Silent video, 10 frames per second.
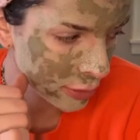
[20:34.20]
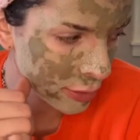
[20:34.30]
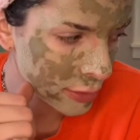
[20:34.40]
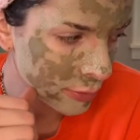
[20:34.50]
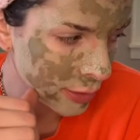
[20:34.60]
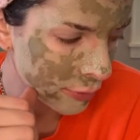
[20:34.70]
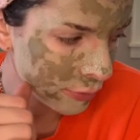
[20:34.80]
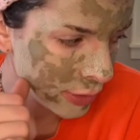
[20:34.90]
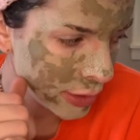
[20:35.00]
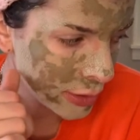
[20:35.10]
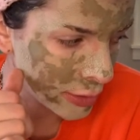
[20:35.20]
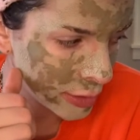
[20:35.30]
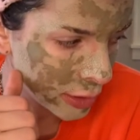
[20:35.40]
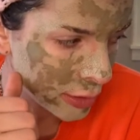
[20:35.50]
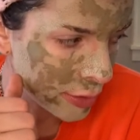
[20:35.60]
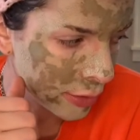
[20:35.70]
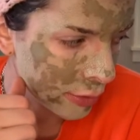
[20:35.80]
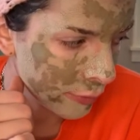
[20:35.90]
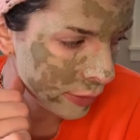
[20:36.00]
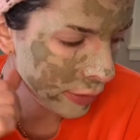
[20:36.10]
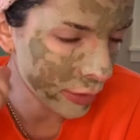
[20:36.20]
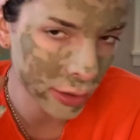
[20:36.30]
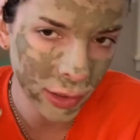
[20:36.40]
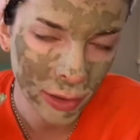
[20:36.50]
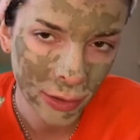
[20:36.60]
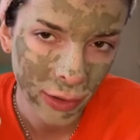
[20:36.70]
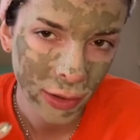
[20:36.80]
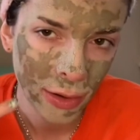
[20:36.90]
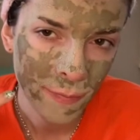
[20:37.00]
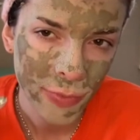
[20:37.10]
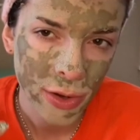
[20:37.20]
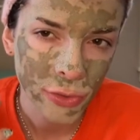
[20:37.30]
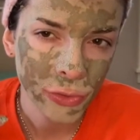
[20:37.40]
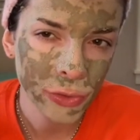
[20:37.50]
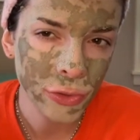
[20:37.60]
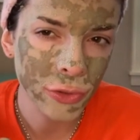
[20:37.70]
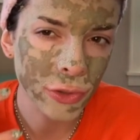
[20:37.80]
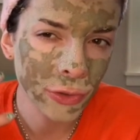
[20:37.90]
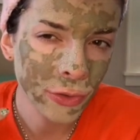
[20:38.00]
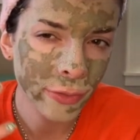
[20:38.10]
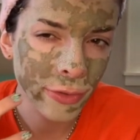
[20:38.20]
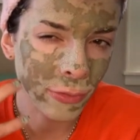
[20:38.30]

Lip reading: hardest for me. I really had to sit there and really like stew with